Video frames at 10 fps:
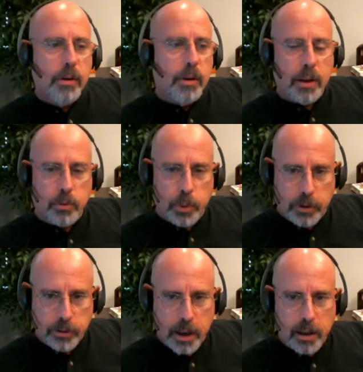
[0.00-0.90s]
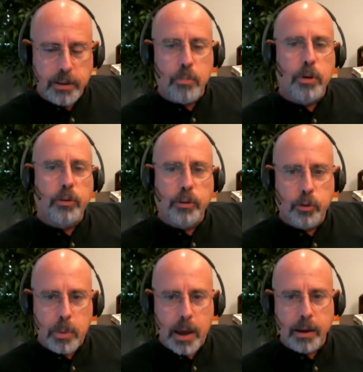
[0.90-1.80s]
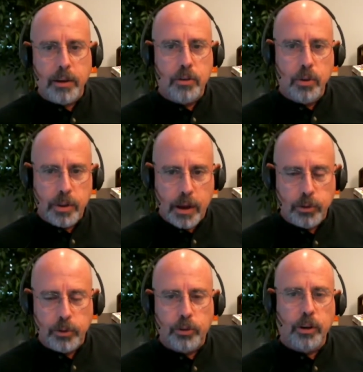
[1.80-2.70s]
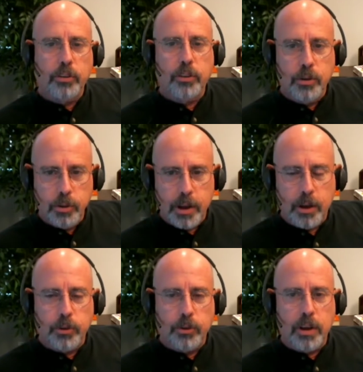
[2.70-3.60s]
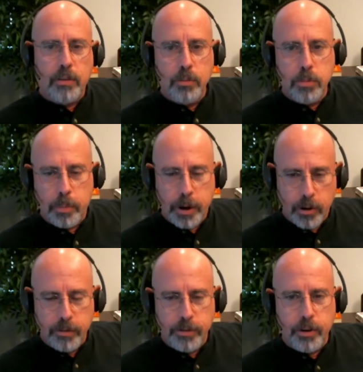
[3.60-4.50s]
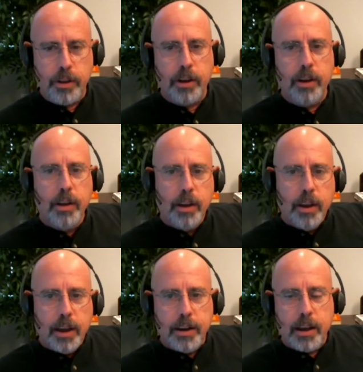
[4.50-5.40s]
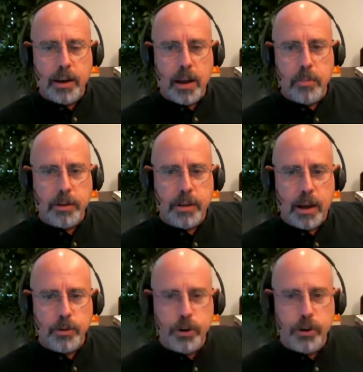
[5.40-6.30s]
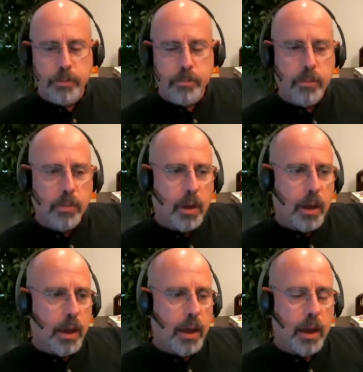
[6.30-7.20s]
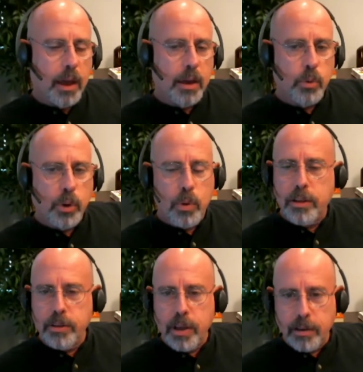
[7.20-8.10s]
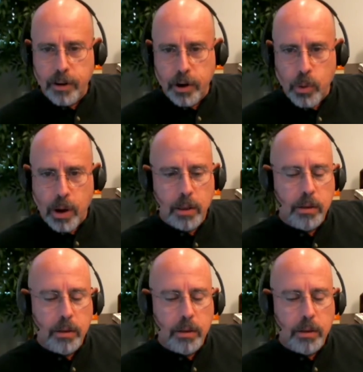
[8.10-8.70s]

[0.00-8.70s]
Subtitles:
And we scaled our business back in 2006 and 2007, preparing for an economic downturn. Mm-hmm. And we weathered that very well.